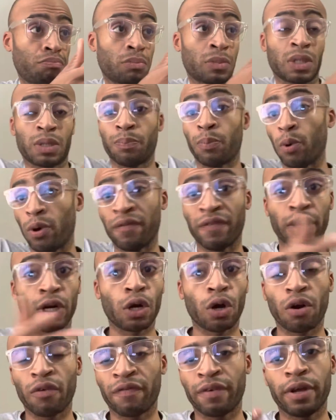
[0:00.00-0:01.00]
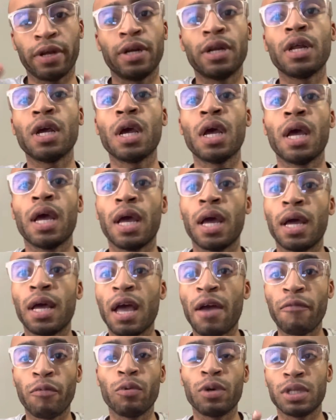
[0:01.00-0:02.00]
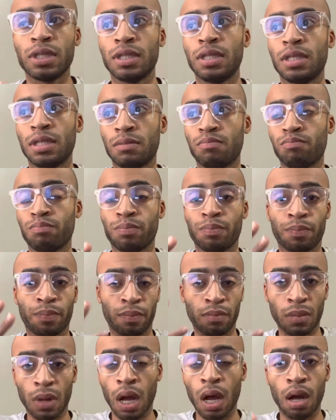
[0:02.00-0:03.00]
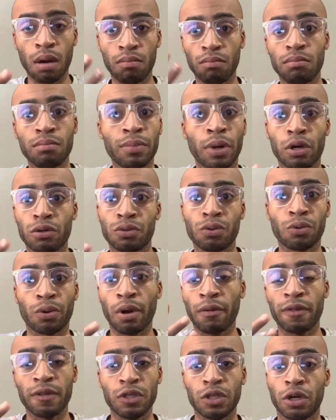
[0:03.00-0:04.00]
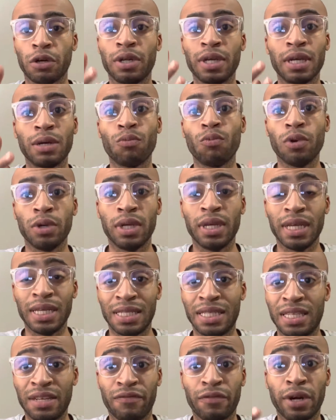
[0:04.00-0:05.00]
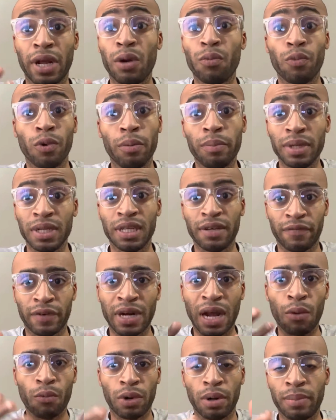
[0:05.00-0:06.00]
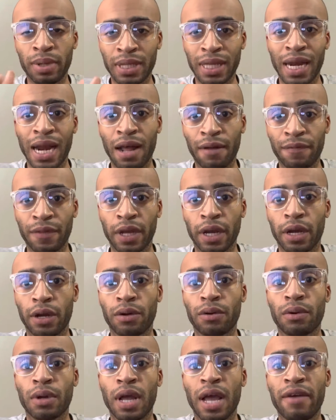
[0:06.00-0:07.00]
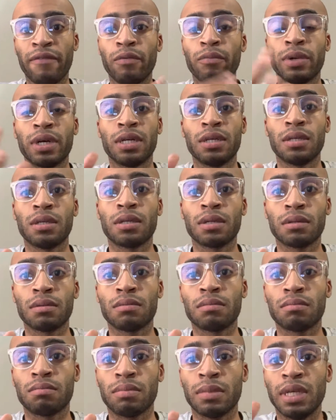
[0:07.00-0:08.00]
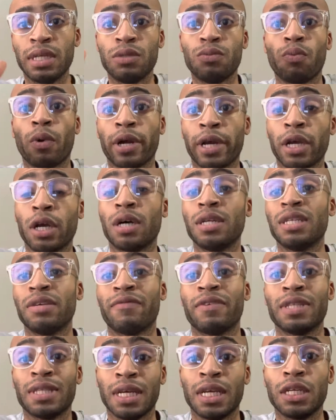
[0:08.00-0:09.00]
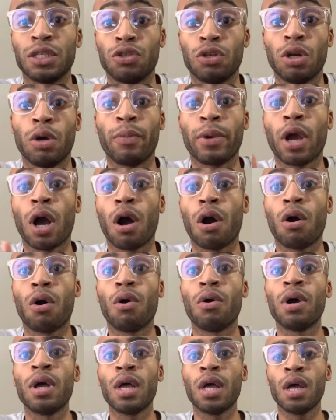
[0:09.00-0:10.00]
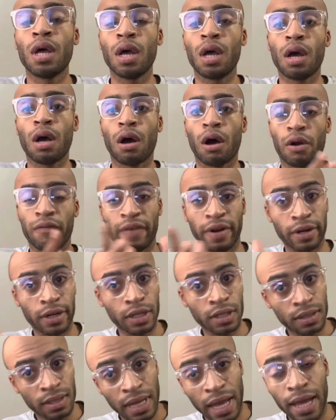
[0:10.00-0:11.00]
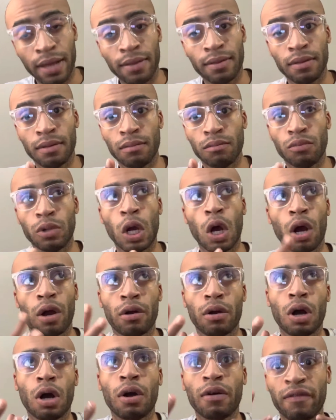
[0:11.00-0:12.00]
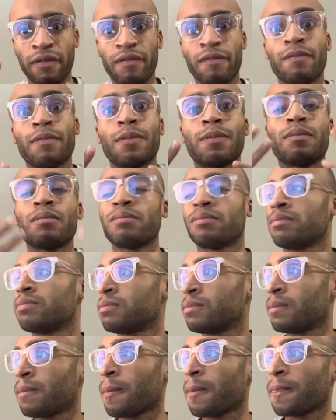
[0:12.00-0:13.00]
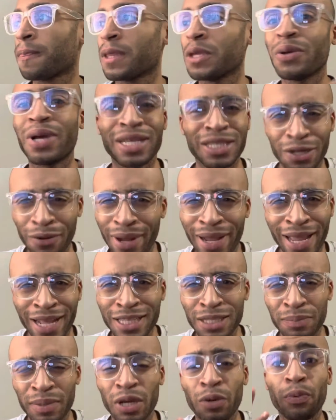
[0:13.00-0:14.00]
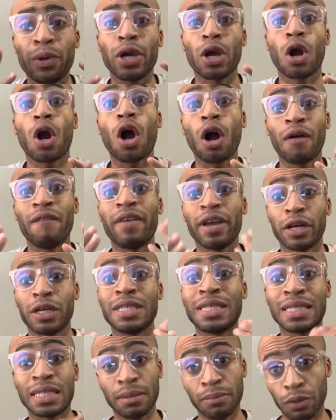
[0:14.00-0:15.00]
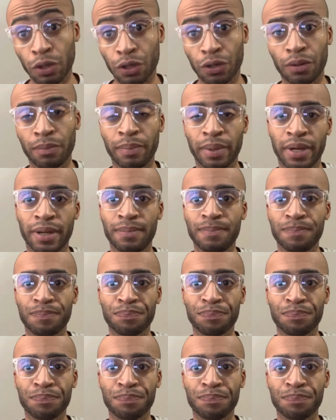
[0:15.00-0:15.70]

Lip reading: boyfriend, girlfriend. Everyone's personal growth and journey is different and will be different. I want to put that out there. Everyone is working on different things. We all are very set. We are all, you guys know I can't speak. We are all very similar, but